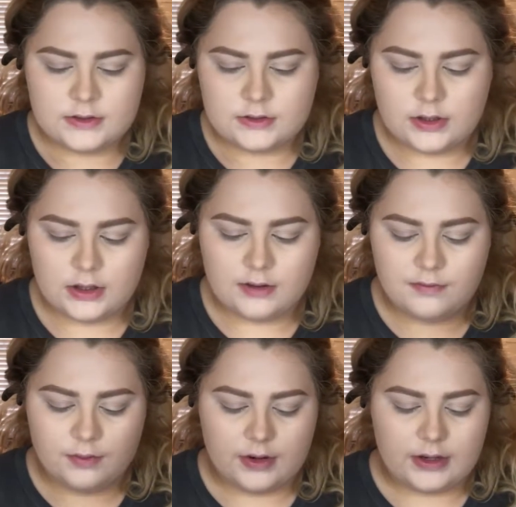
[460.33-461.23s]
So I love
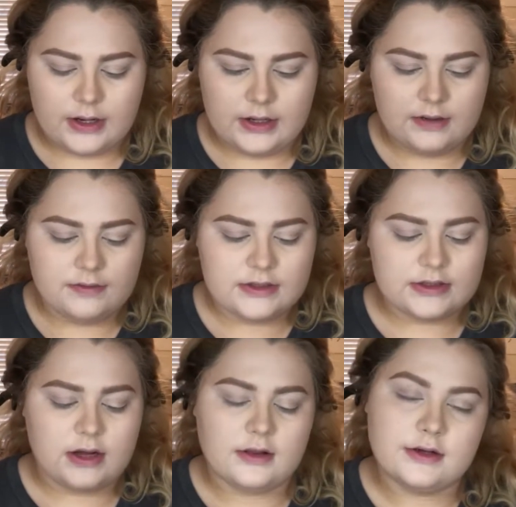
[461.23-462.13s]
wearing any of these
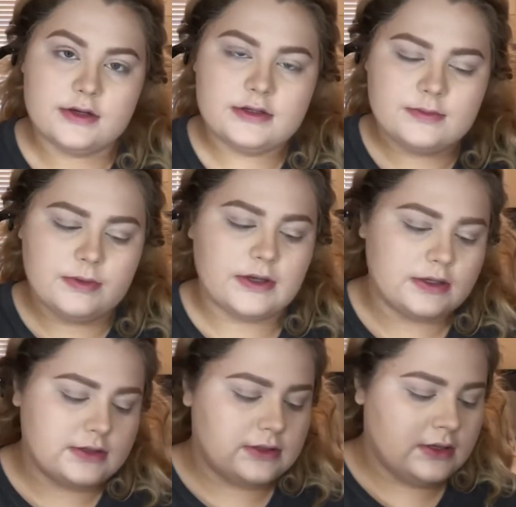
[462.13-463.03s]
colors
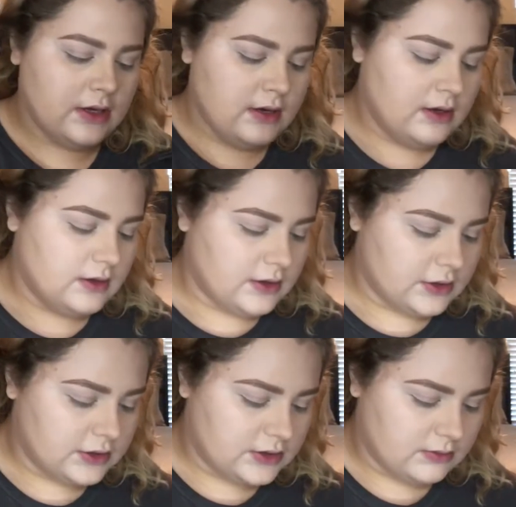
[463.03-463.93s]
because they
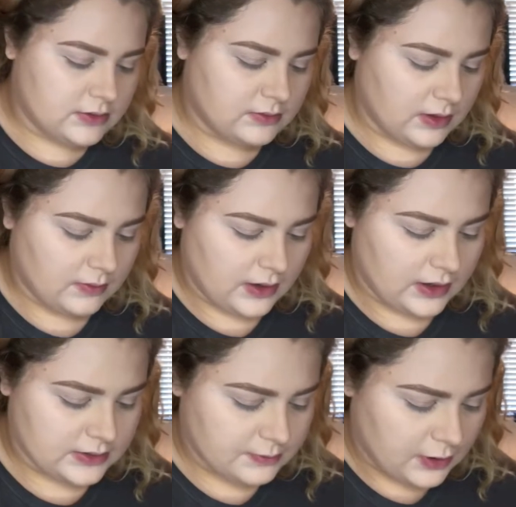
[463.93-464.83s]
just seem to make my
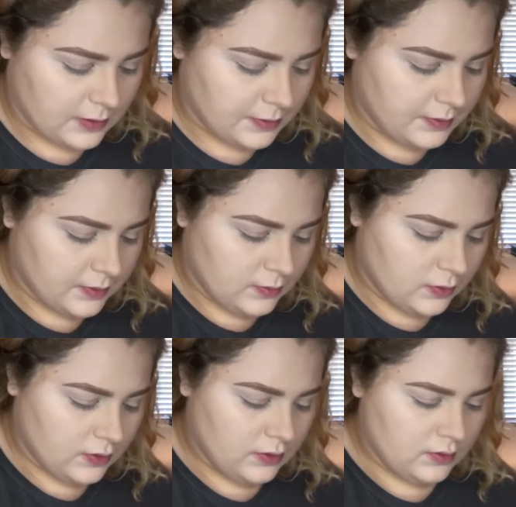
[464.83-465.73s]
eyes pop a bit
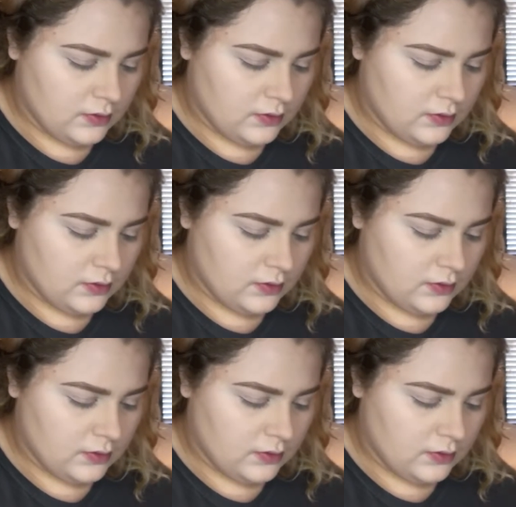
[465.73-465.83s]
more.